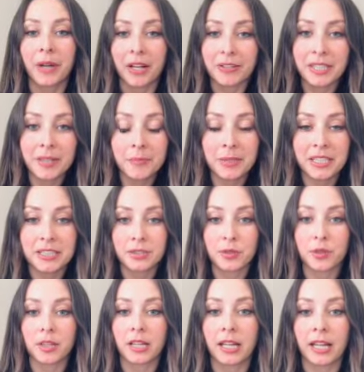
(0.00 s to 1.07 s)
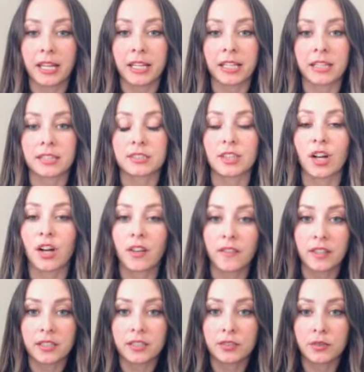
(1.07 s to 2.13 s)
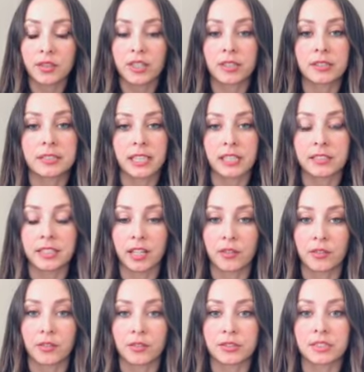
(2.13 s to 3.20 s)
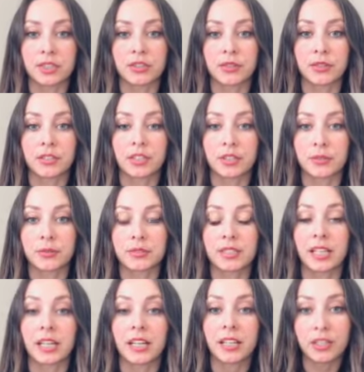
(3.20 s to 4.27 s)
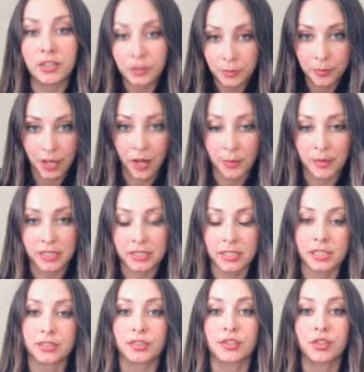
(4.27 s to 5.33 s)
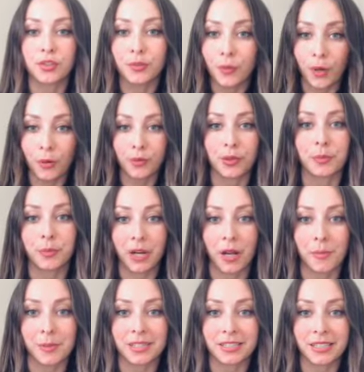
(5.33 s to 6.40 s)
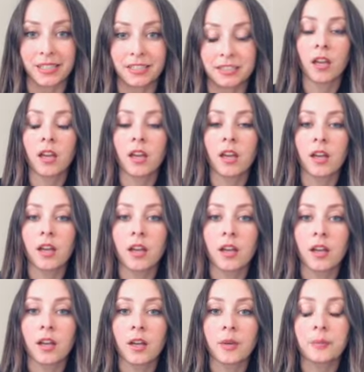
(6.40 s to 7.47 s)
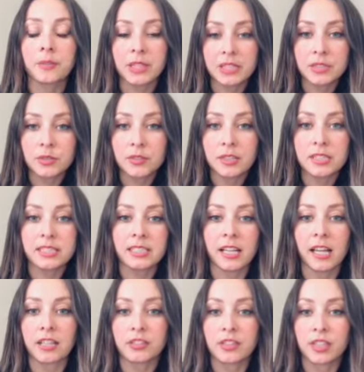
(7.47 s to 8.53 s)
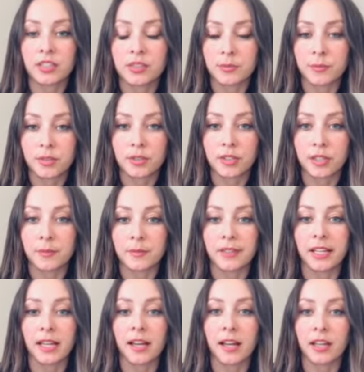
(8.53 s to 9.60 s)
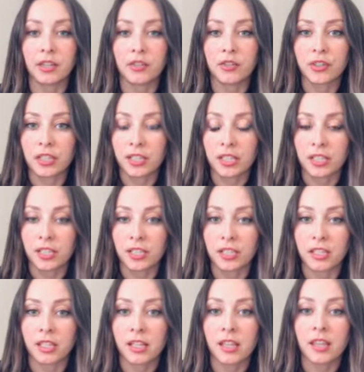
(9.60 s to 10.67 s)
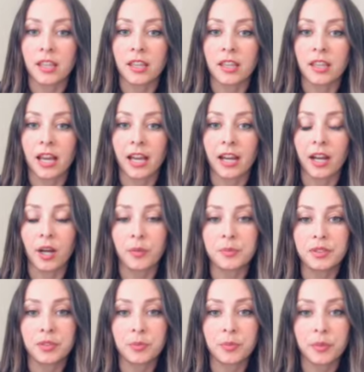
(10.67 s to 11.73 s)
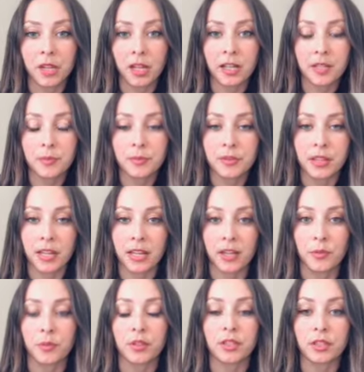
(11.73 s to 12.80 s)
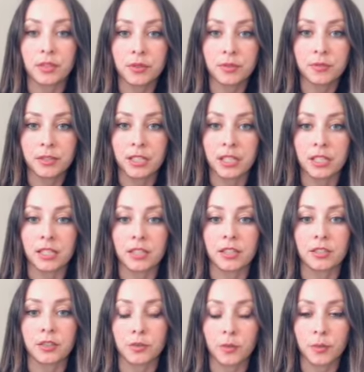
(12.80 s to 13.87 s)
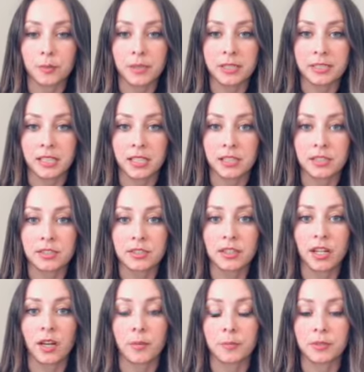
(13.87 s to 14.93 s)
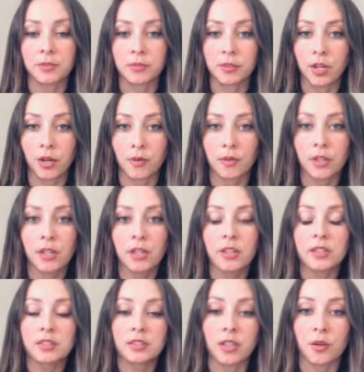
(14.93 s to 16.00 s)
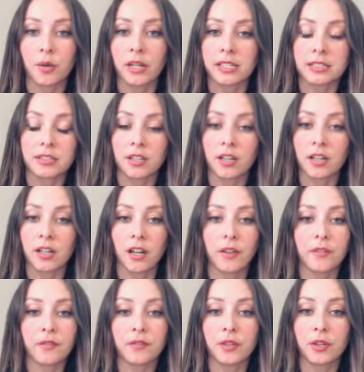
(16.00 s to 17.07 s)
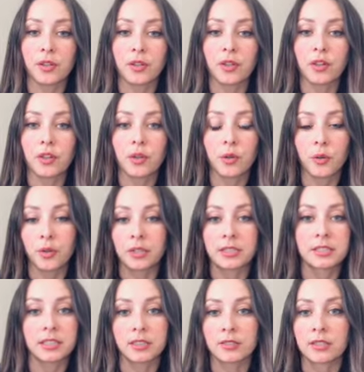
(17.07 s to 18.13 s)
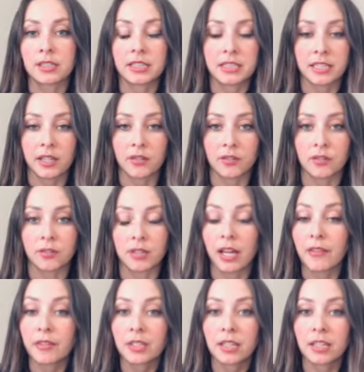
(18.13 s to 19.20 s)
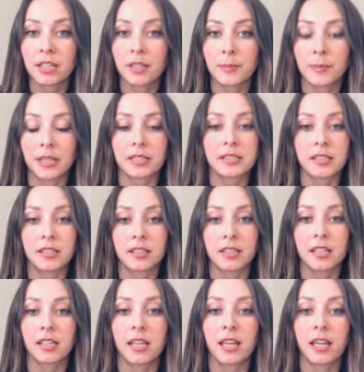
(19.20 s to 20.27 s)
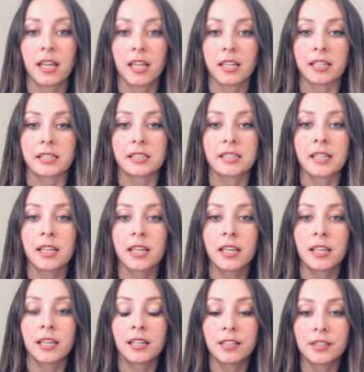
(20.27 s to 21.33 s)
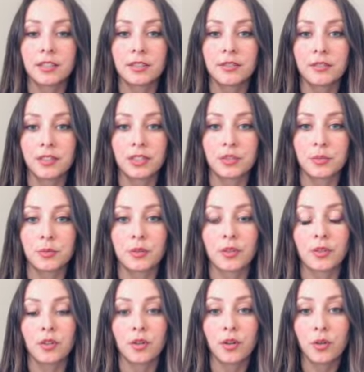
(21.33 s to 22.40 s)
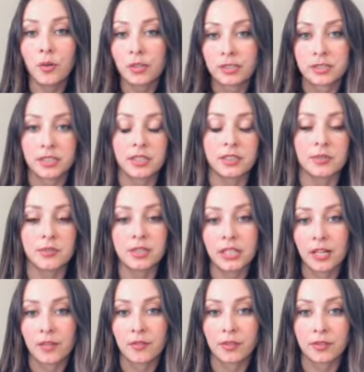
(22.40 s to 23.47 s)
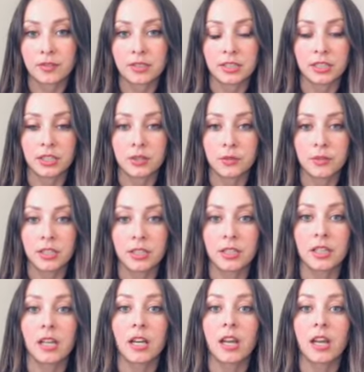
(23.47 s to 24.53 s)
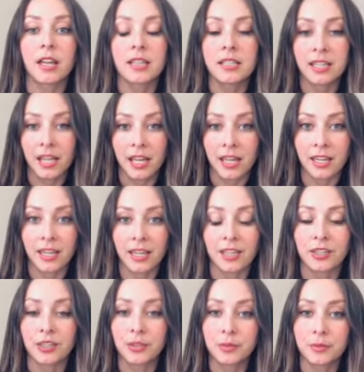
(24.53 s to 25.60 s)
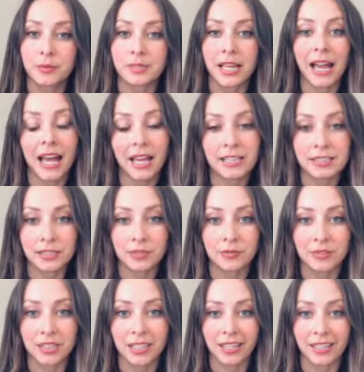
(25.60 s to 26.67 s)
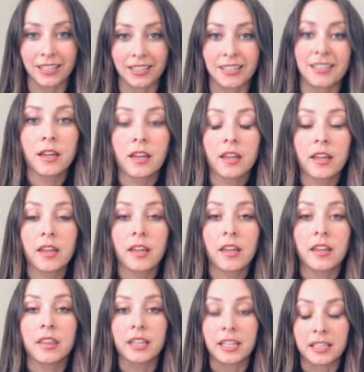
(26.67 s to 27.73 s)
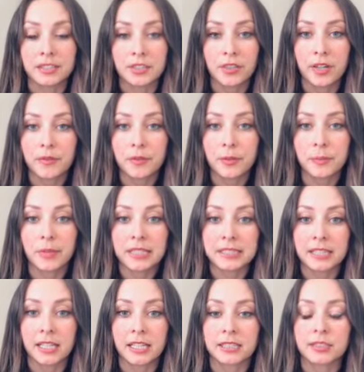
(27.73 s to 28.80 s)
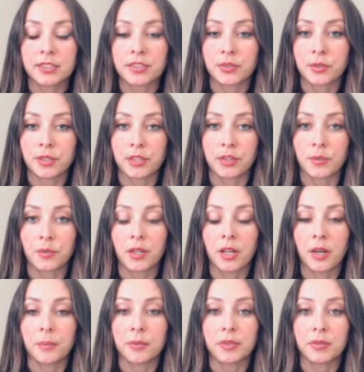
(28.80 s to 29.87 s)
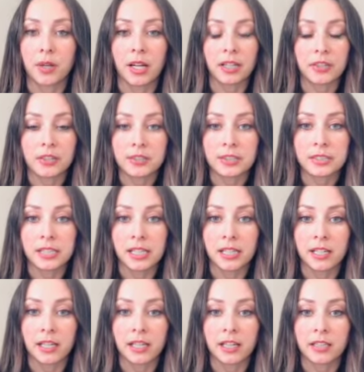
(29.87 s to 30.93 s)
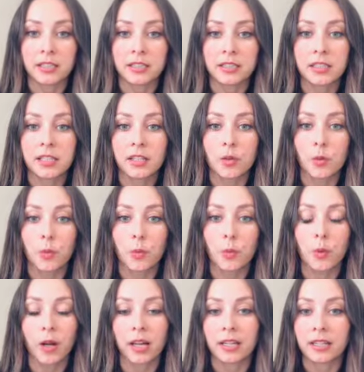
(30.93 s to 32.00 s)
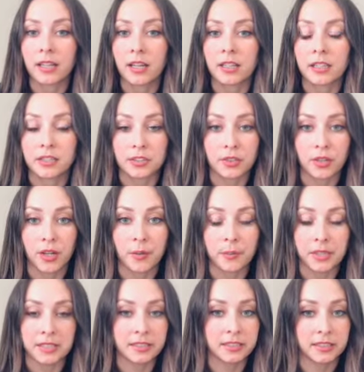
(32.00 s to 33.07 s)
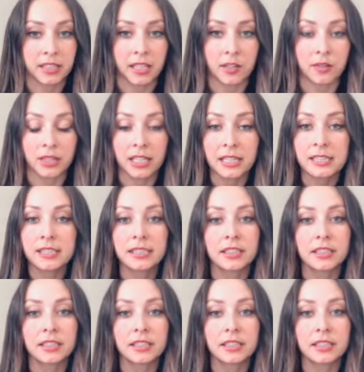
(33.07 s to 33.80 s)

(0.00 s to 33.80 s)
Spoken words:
BrowTab B School is online tutorials and downloads that you can use in your brow business to grow your brow business. B School is an education program that I created that helps you plug and play what you need in your business to help you grow. So it's not a full course that you need to download everything. Basically, it's individual courses or downloads that you can take and use as you need. The Instagram for Business tutorial will help you understand what an Instagram business account is.